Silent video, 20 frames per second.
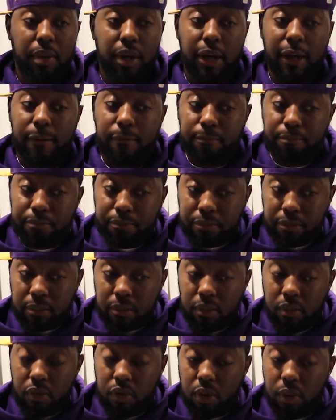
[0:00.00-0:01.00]
But
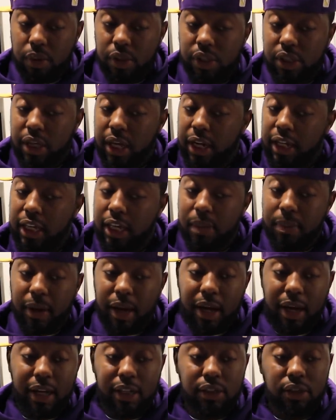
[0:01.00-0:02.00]
we just got to keep
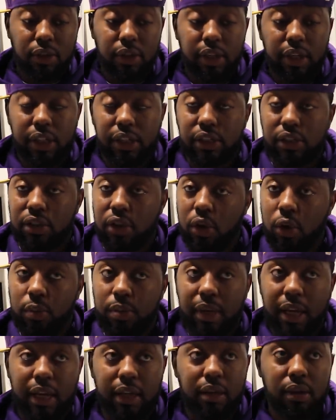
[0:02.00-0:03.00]
our eyes on it and just
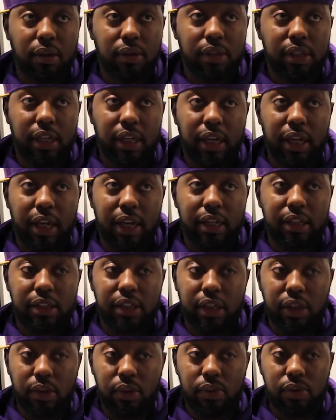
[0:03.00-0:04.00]
hope that you know DNA
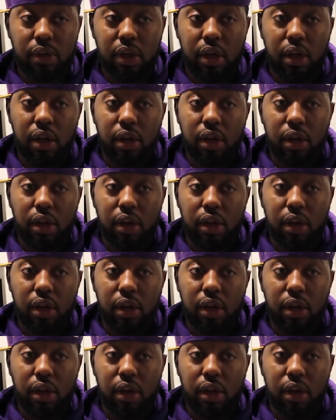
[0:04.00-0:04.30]
continues